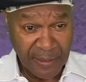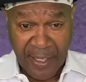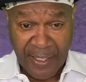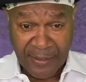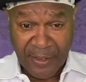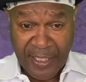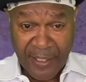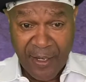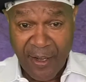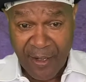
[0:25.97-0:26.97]
And you get
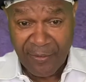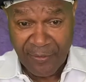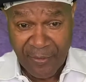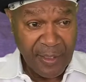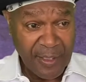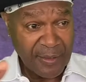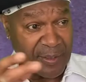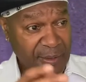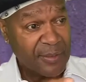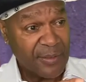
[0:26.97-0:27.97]
off into
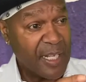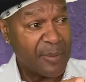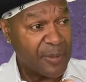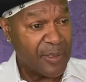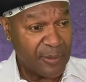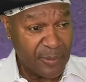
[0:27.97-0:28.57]
this neighborhood